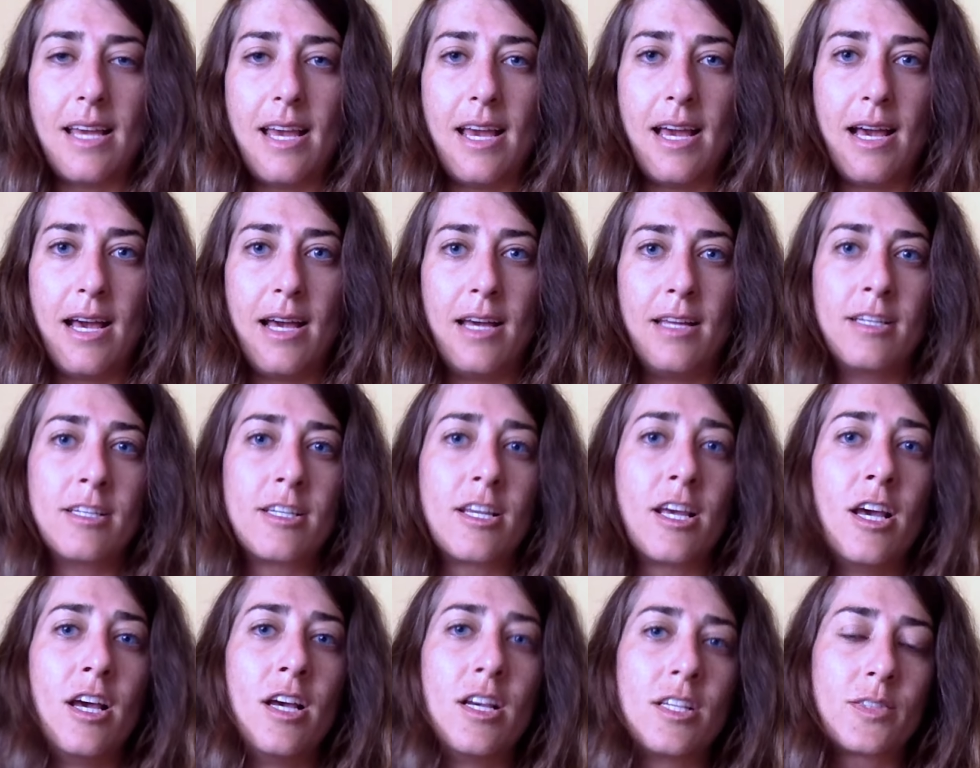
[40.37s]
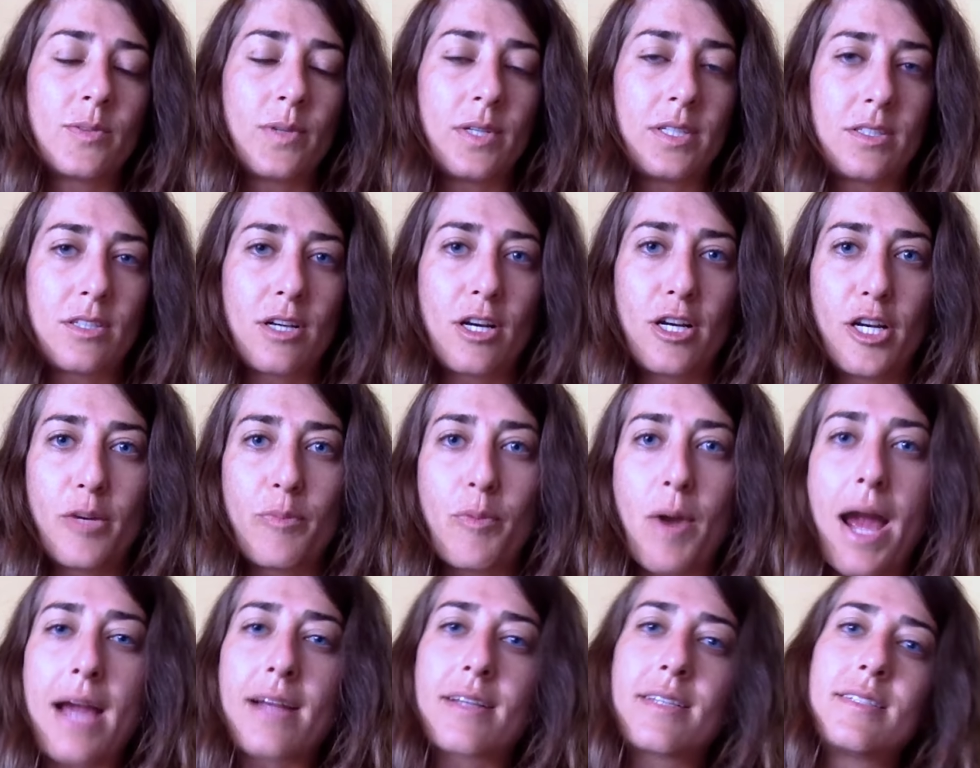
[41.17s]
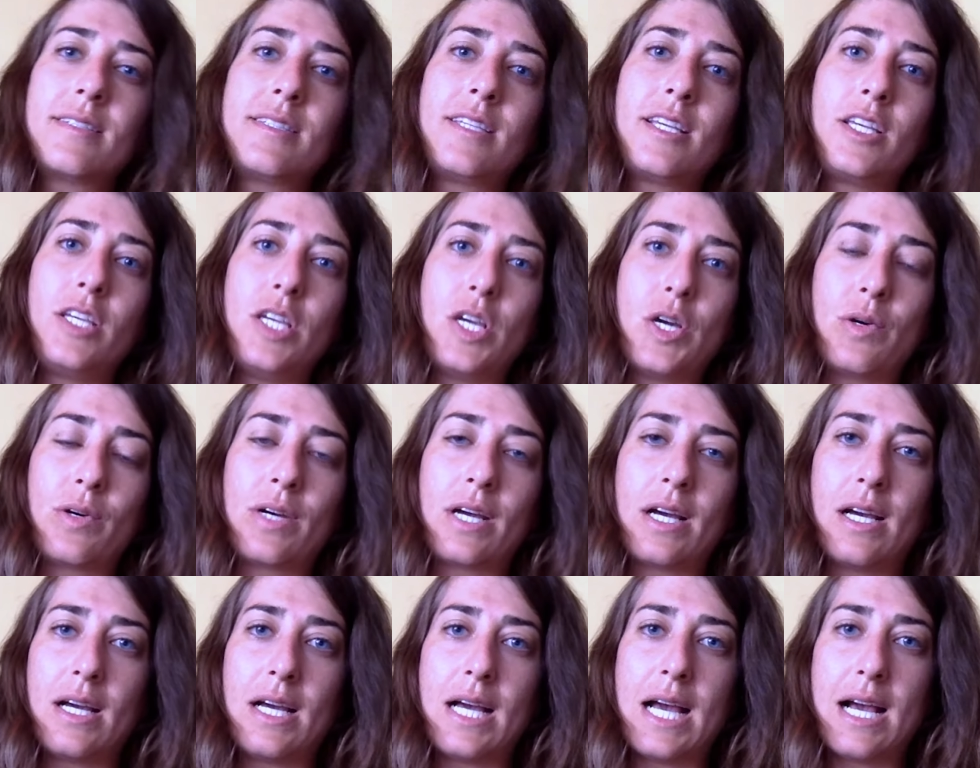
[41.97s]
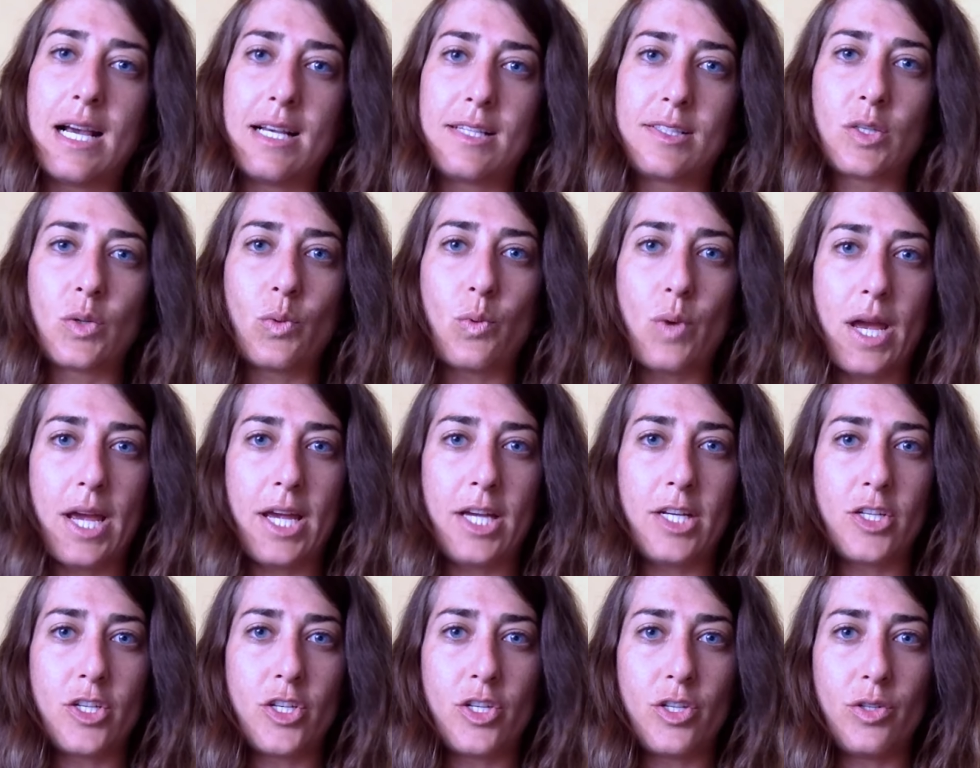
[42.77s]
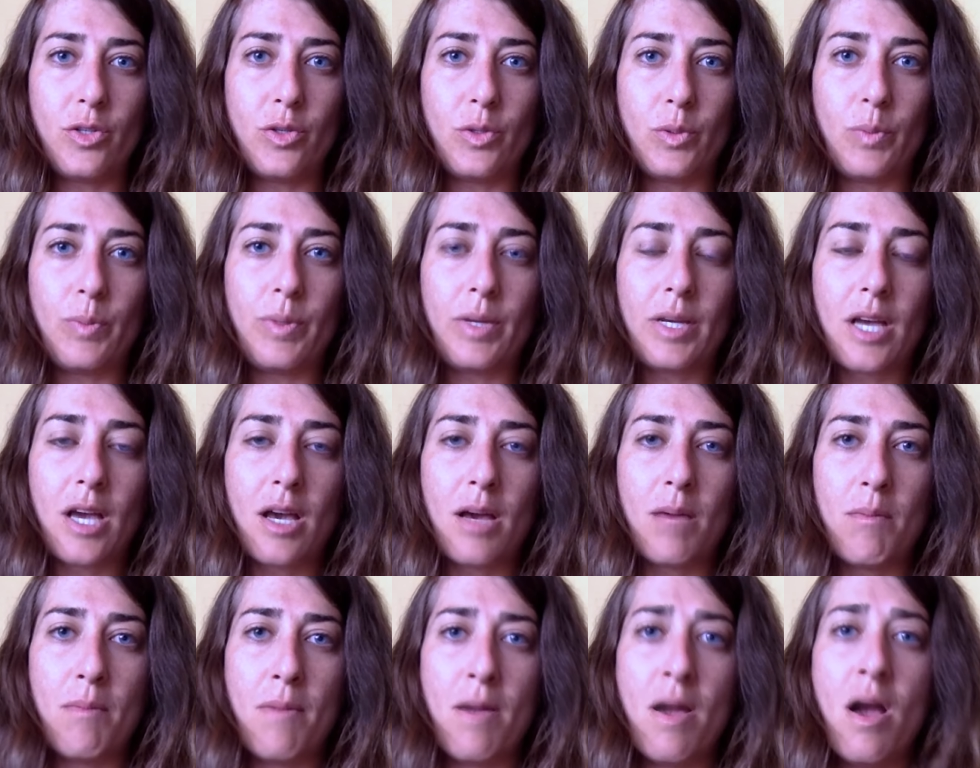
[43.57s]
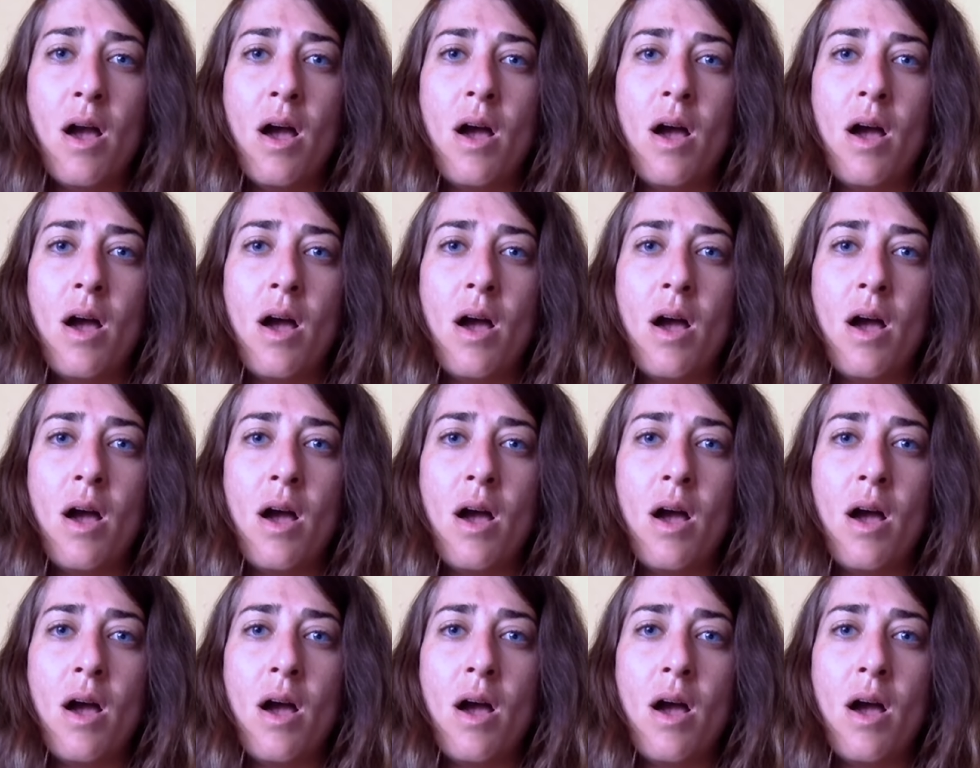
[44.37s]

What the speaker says: And so I started practicing yoga as a way to become